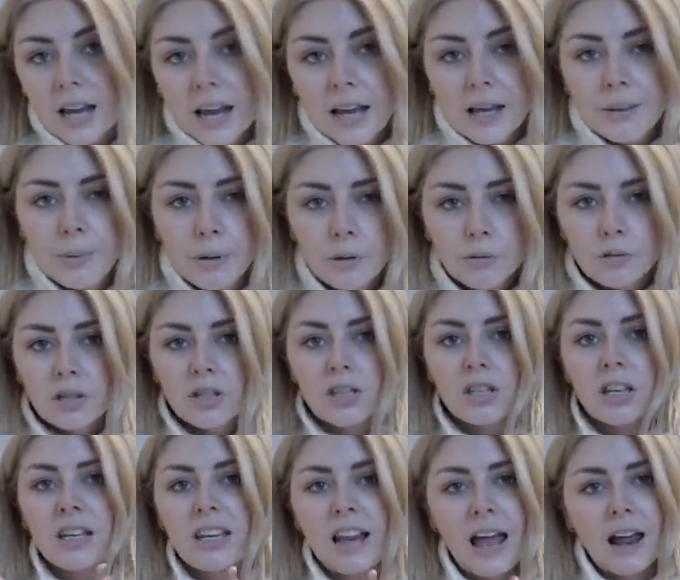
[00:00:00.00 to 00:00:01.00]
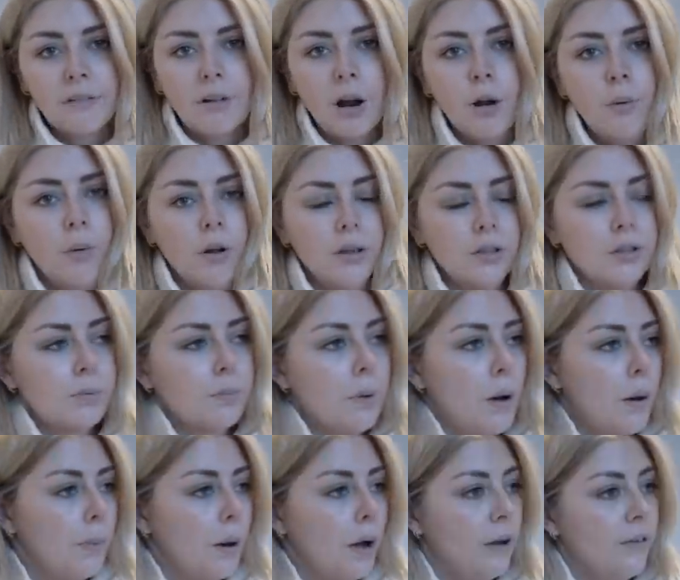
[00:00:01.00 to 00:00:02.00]
table, just a narrow one to
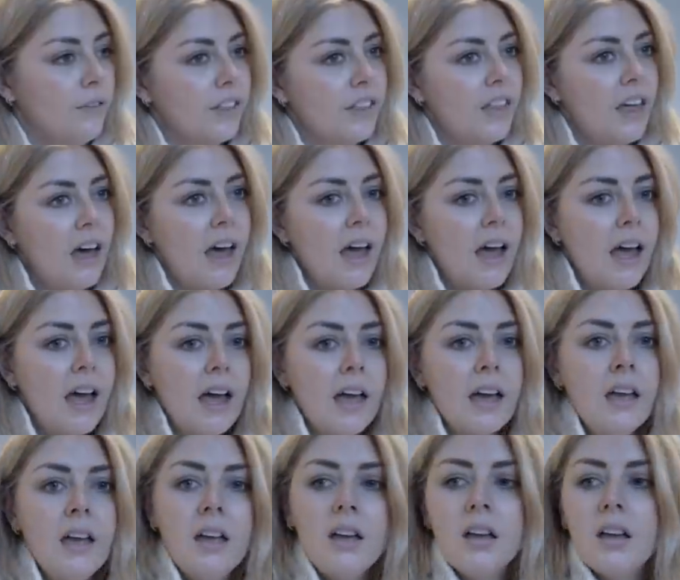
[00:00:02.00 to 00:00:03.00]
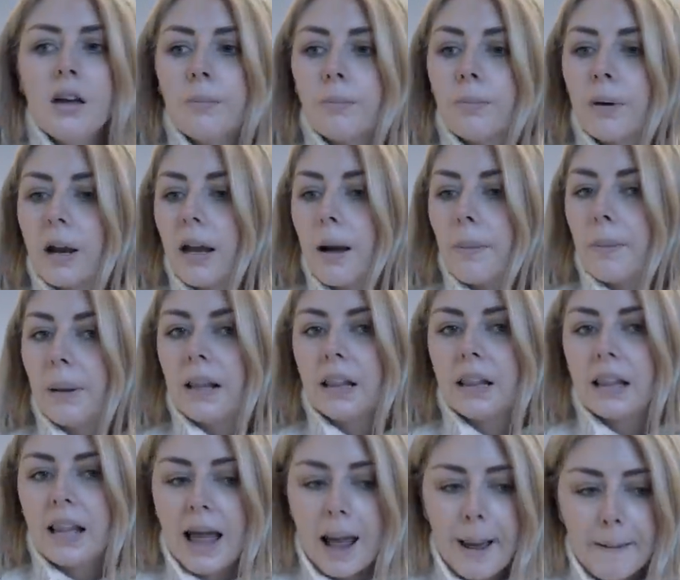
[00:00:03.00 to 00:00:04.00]
pop over there, bring up a
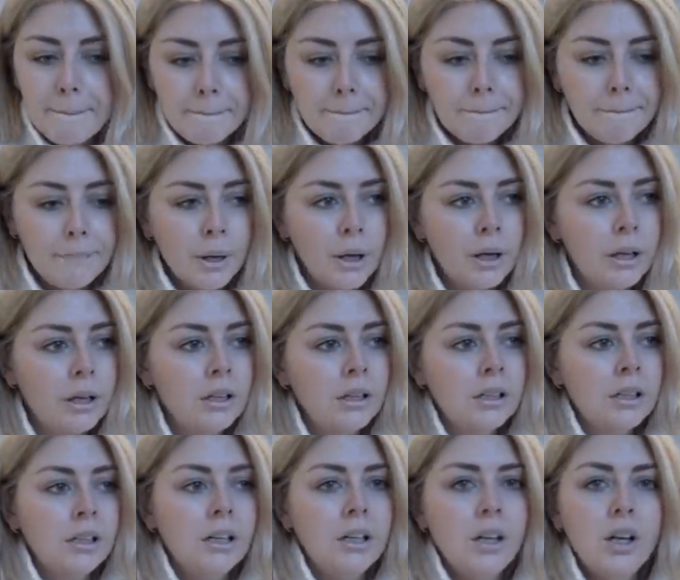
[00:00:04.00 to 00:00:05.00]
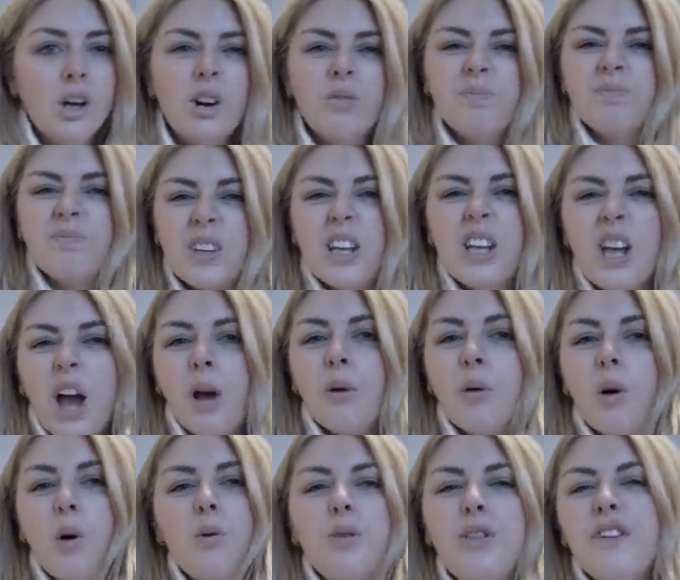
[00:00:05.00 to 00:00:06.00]
lamp, you
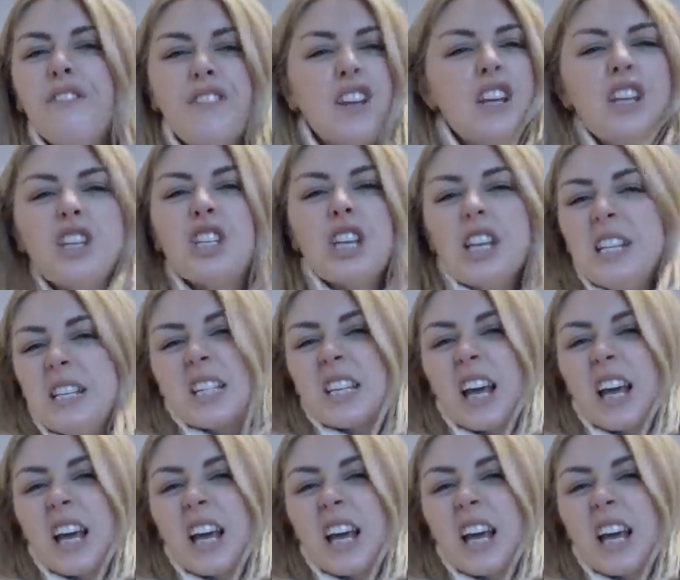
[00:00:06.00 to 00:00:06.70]
know, all the finishing